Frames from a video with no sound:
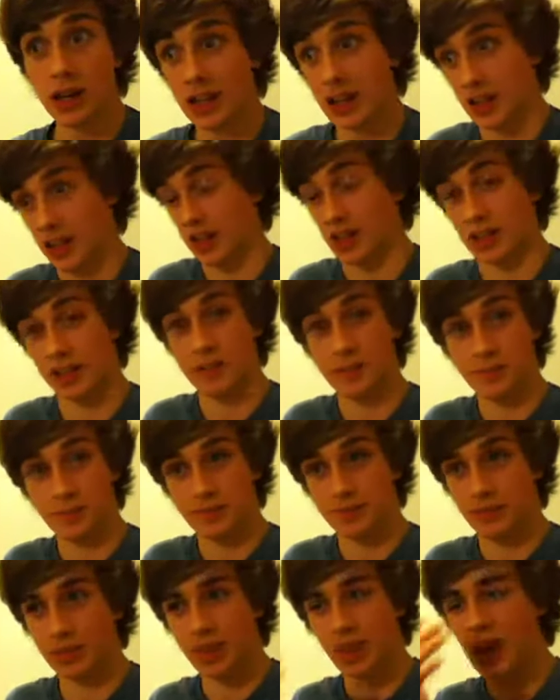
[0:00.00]
Like,
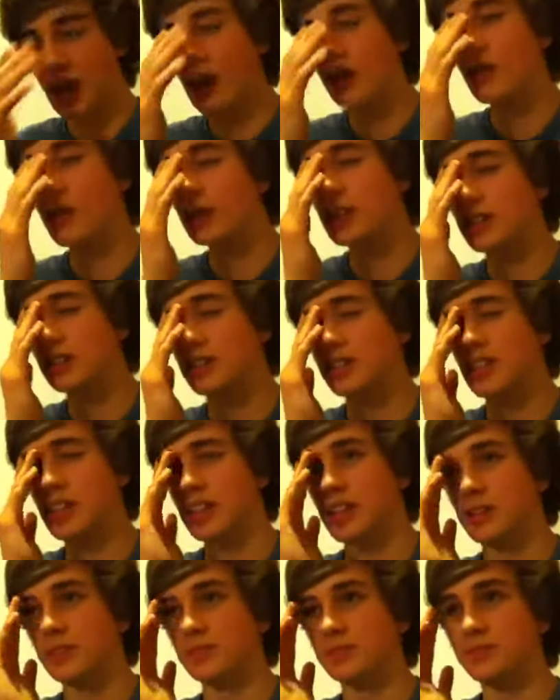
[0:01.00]
I read this
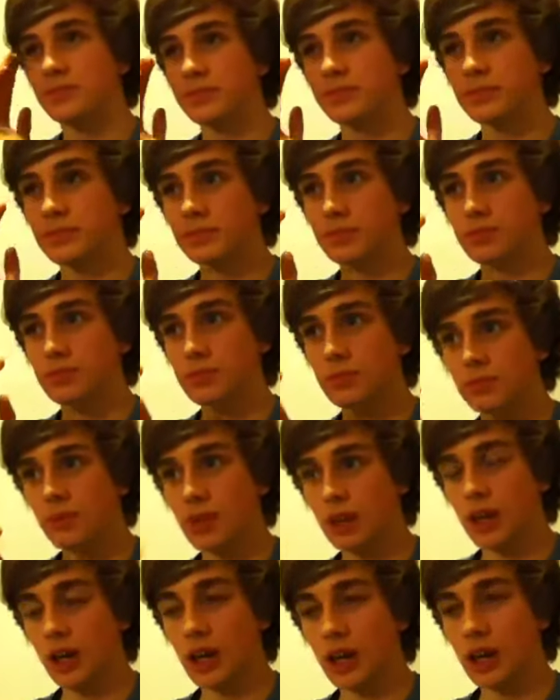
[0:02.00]
thing
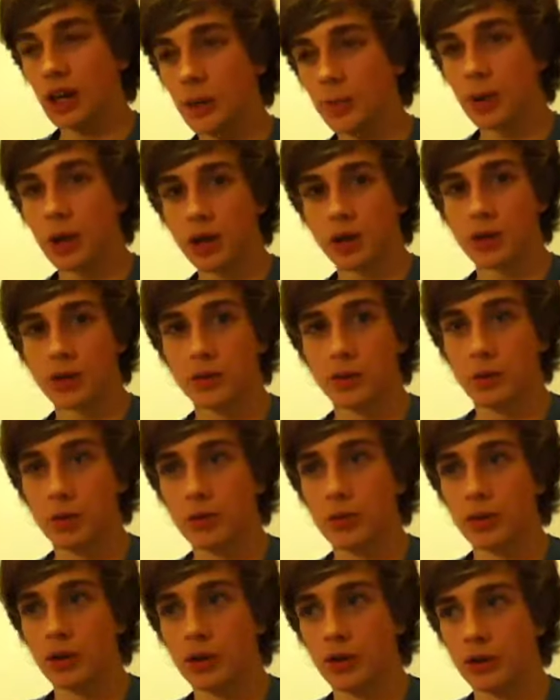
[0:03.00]
about a
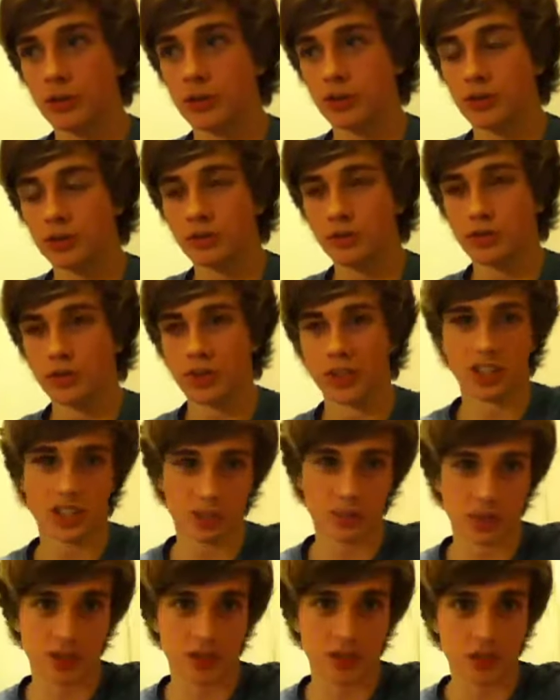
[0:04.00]
woman called
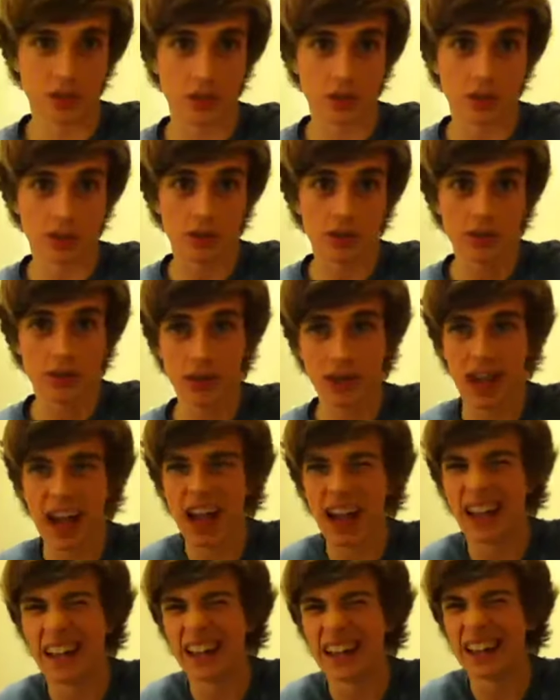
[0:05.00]
Elizabeth Stock.
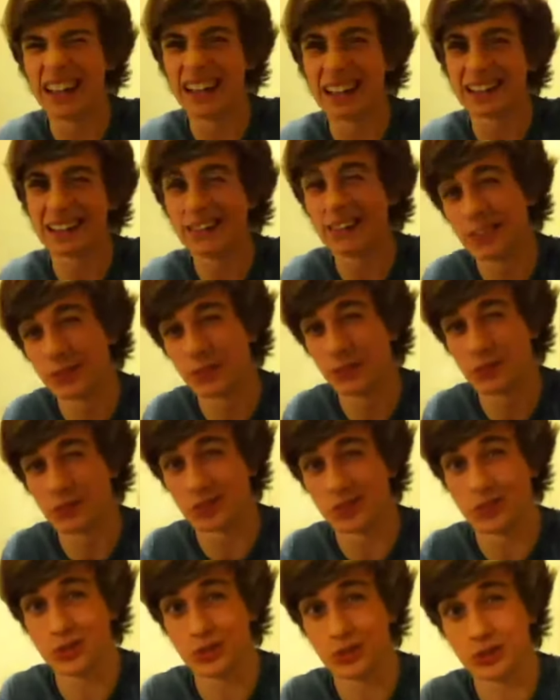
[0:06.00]
I don't know if it was
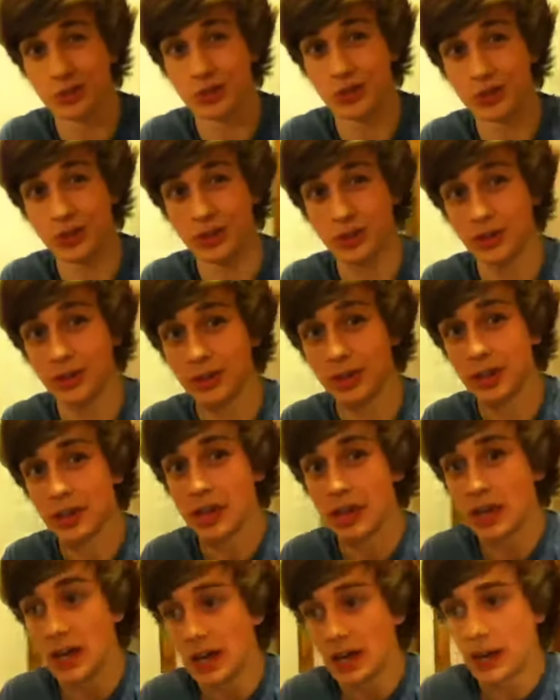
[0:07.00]
a true story or not,
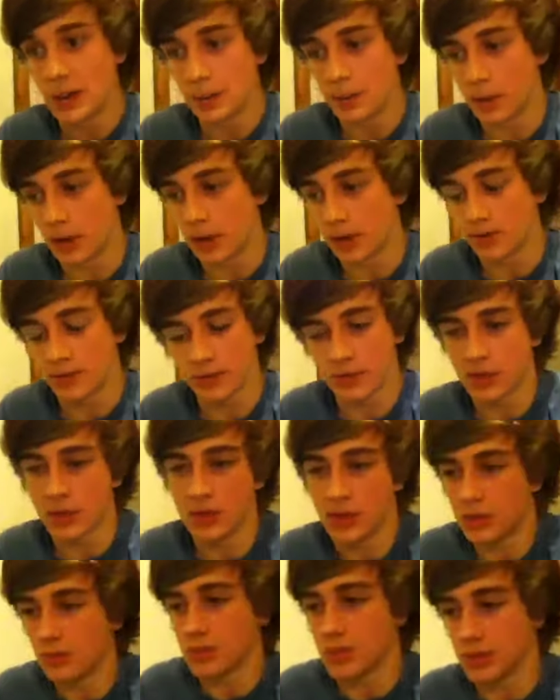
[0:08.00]
but
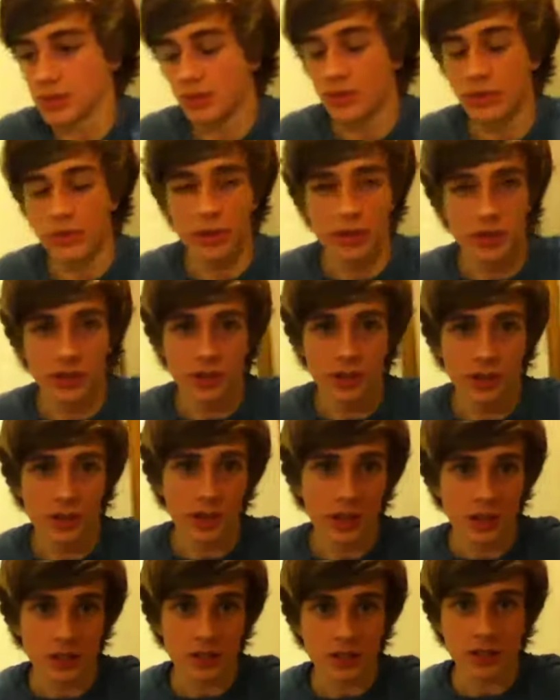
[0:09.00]
it was a story
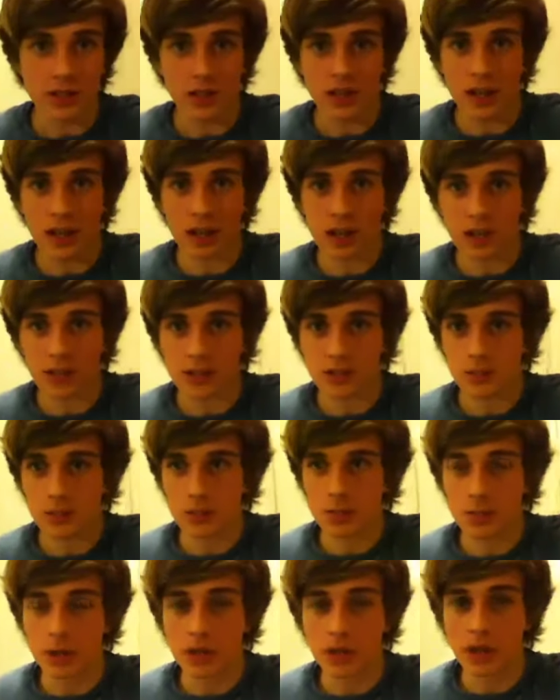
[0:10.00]
nonetheless. And it was
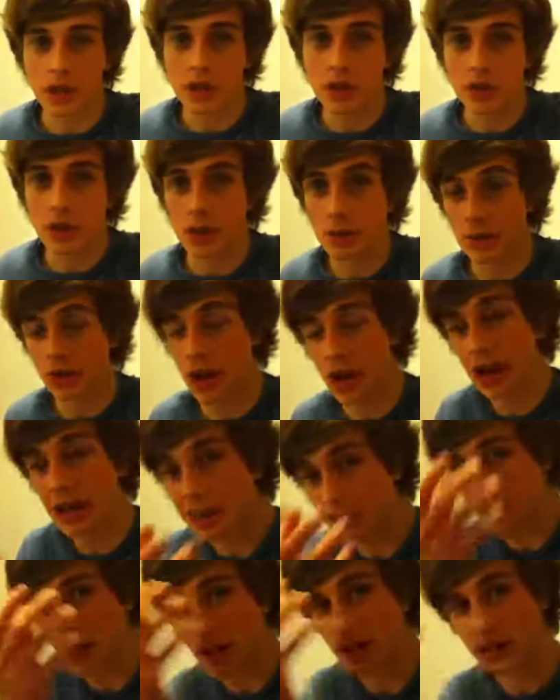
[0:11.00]
about how
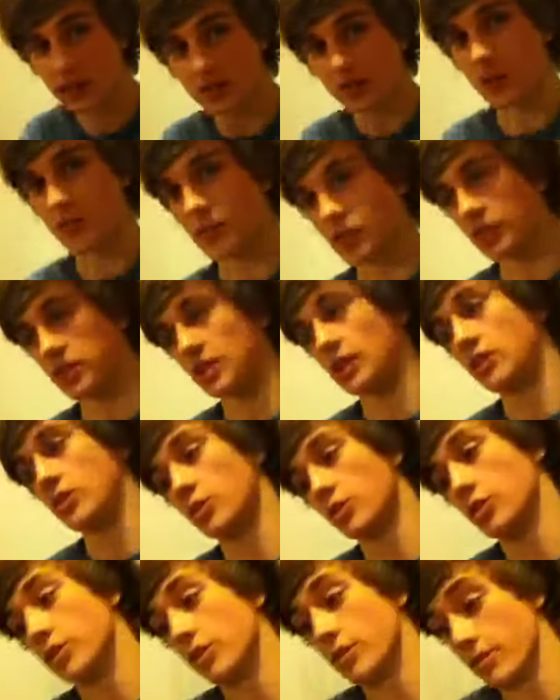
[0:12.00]
I discovered a thing
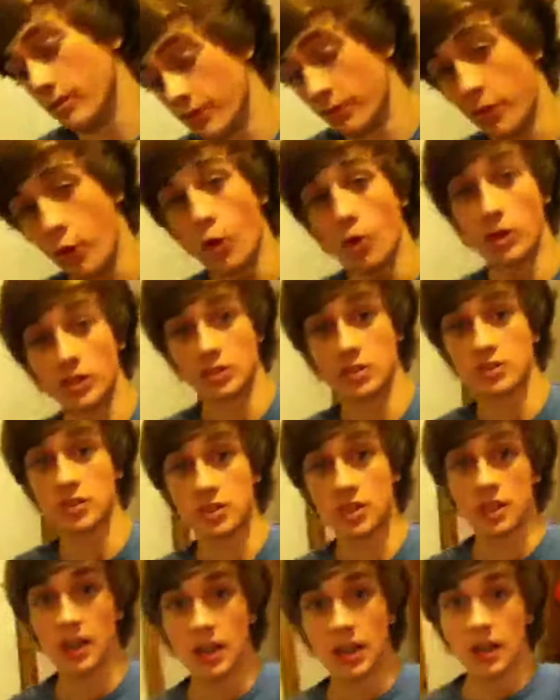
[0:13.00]
called voice.